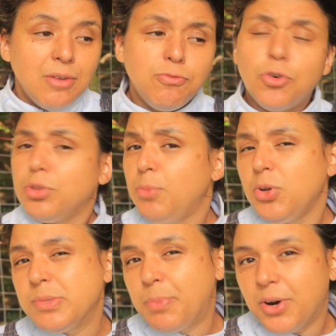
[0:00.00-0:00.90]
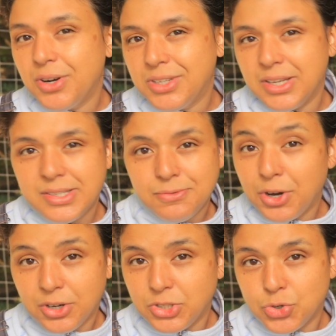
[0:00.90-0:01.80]
for the most part, it's
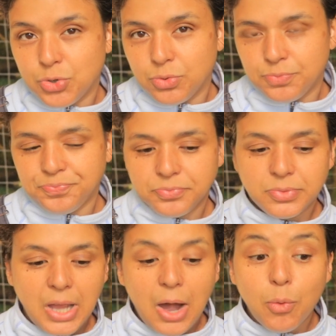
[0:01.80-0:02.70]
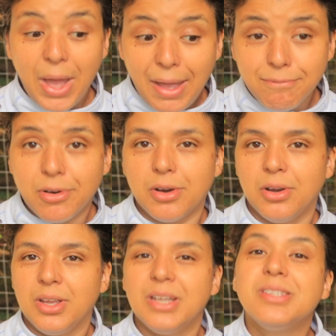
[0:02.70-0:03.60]
very true.
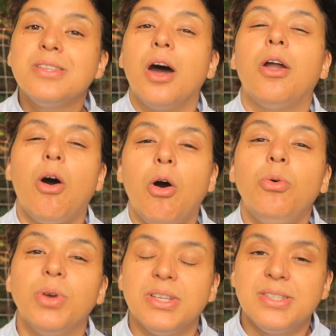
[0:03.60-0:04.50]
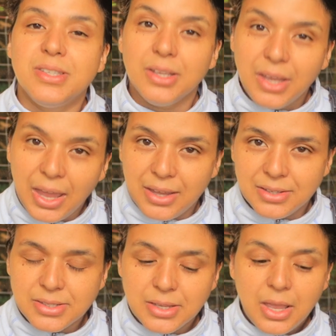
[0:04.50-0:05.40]
However, it's not always the
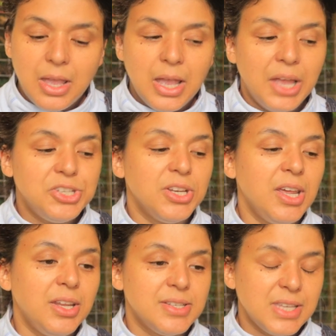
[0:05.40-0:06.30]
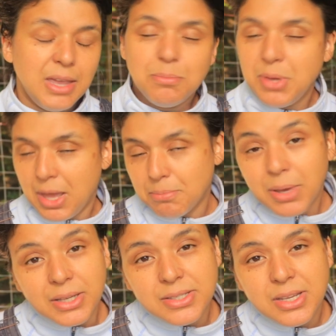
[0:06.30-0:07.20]
case. And genetics can be
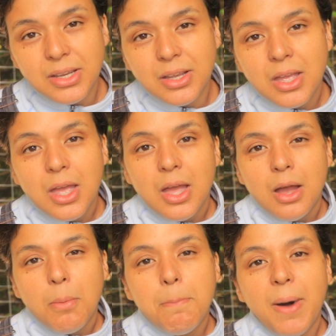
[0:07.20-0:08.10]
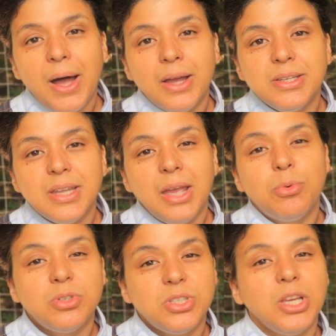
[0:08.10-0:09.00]
amazing, but it
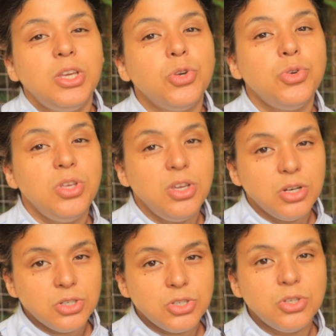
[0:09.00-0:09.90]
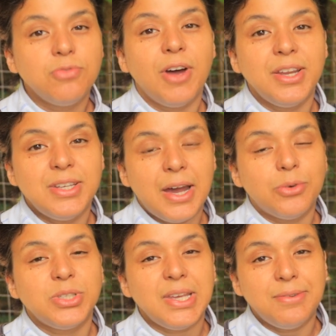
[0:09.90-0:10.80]
will take you years to find
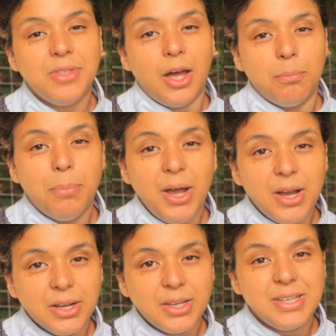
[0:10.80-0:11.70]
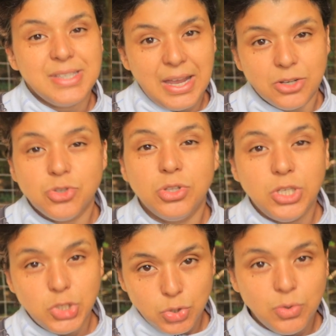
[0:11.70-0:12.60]
out if that buck is
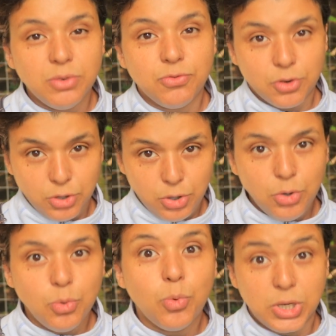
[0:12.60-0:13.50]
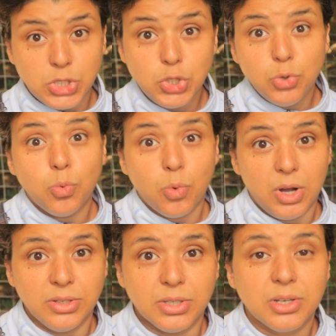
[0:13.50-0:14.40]
actually doing for you what you
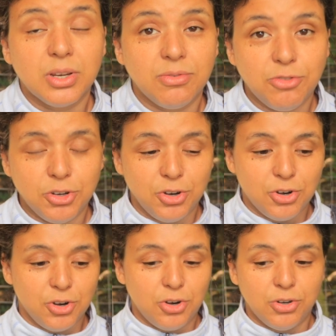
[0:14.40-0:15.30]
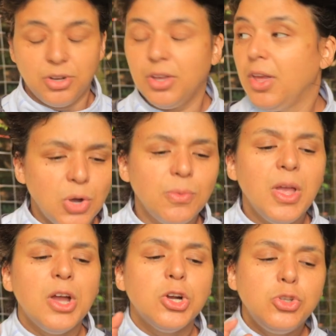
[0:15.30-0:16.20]
want for your herd. So
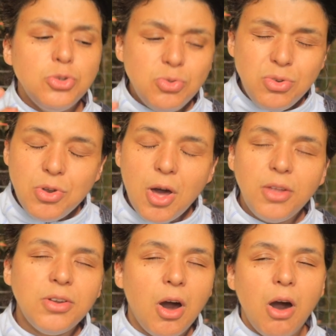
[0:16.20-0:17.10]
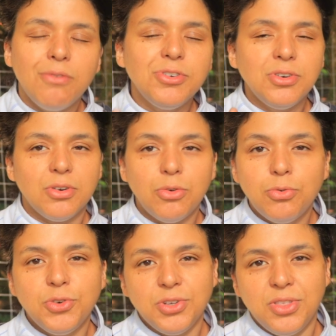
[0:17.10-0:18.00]
do not
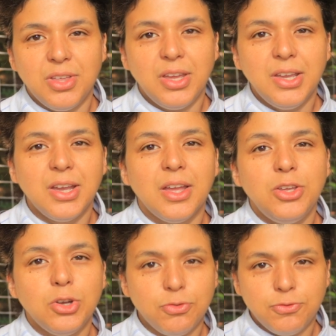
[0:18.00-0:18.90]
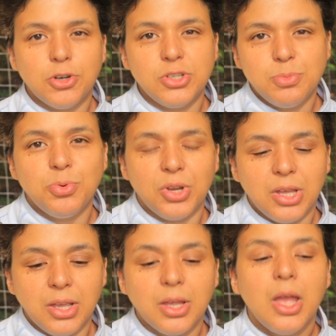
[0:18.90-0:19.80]
overthink your first
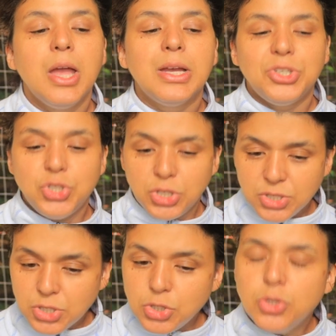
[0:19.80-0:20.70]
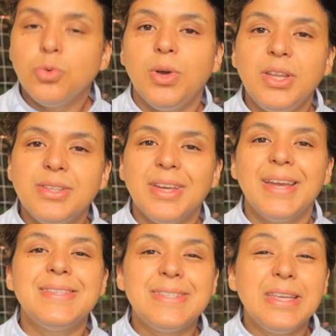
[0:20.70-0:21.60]
breeding. Just do it
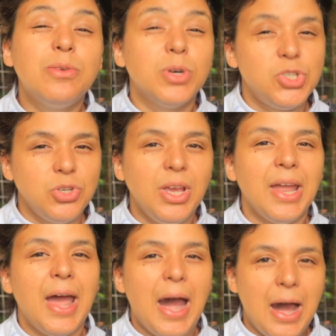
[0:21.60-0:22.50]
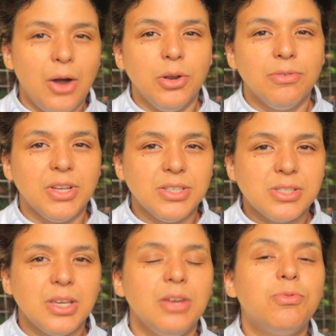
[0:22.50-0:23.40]
and see what you get out of
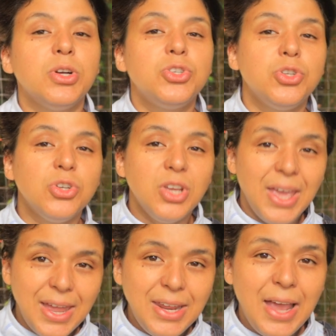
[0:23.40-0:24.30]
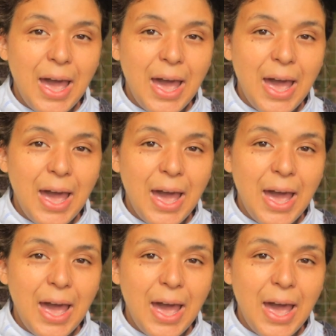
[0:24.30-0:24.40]
it. If what you're getting